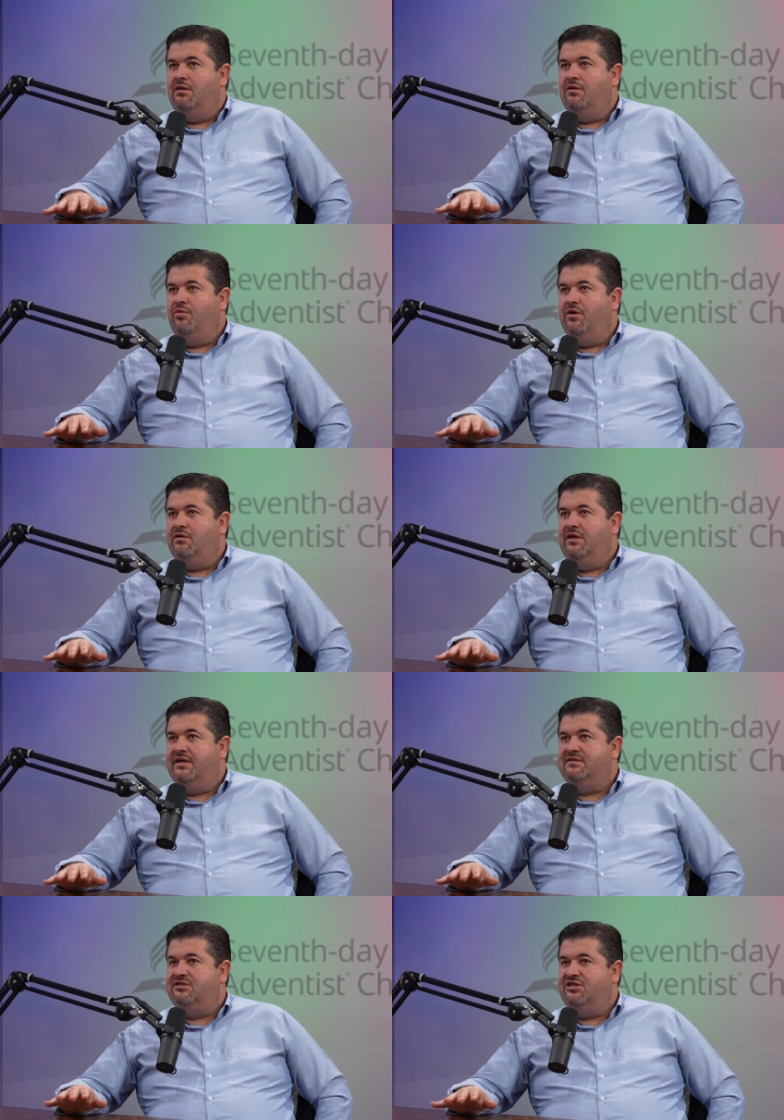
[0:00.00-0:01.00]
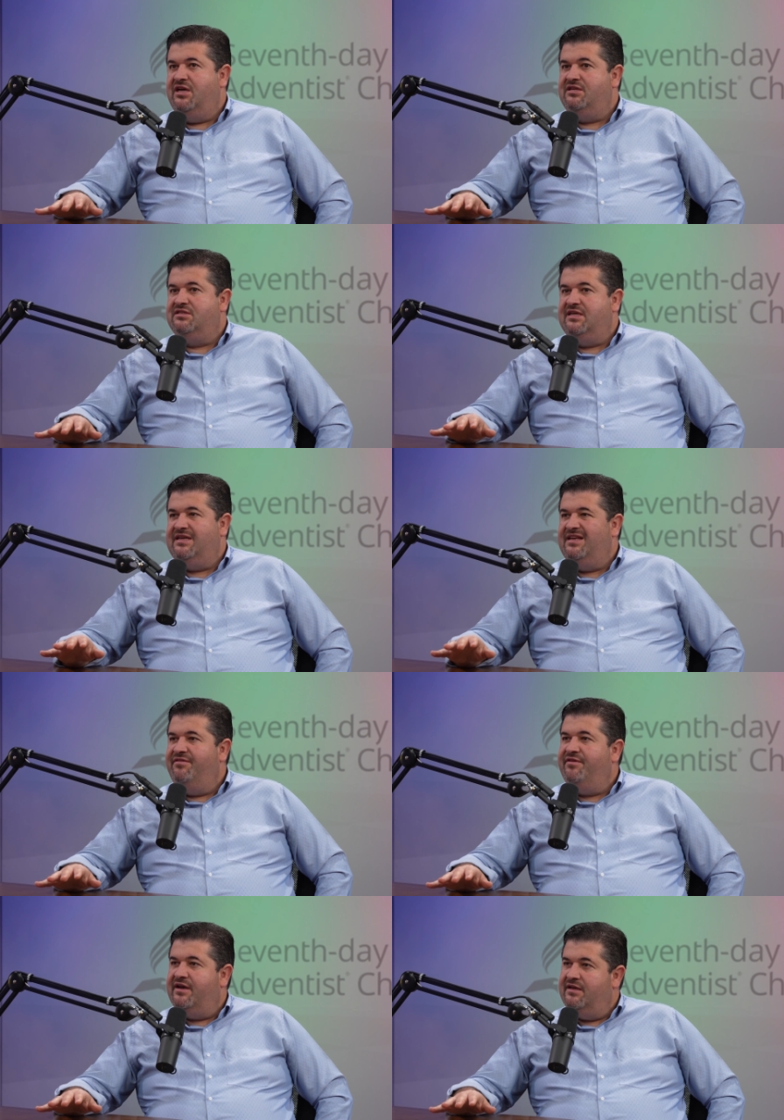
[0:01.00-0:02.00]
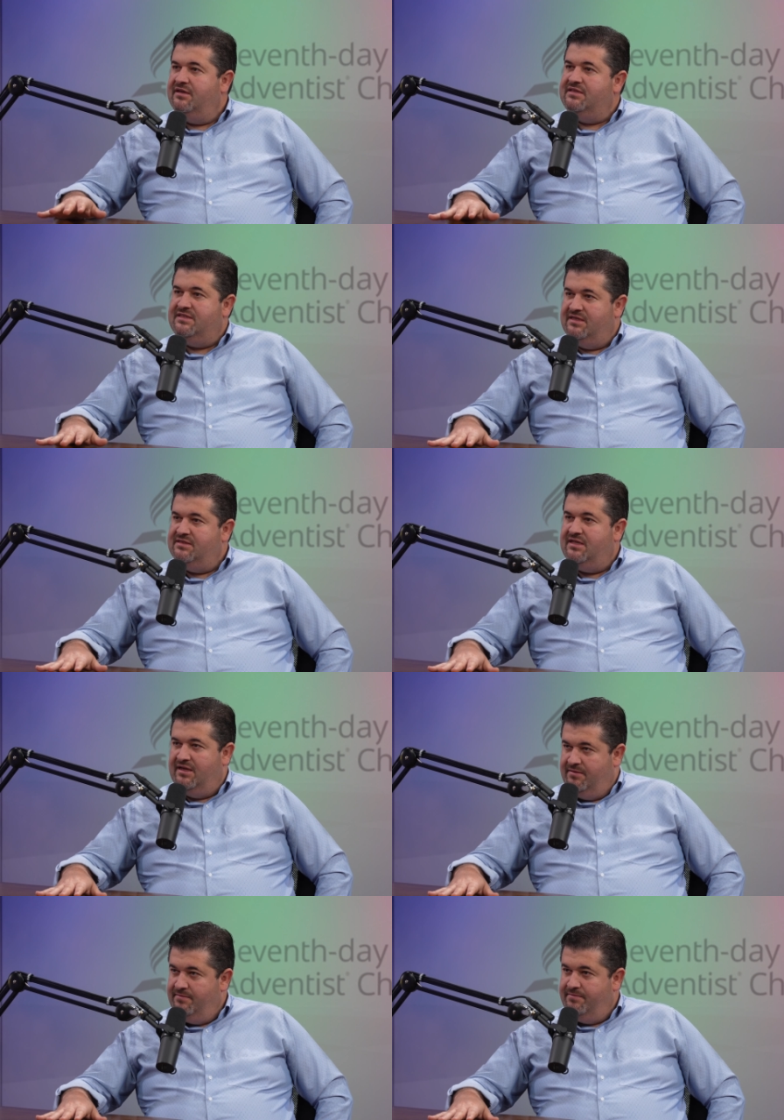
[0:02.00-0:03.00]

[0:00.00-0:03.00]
the world has changed significantly since then.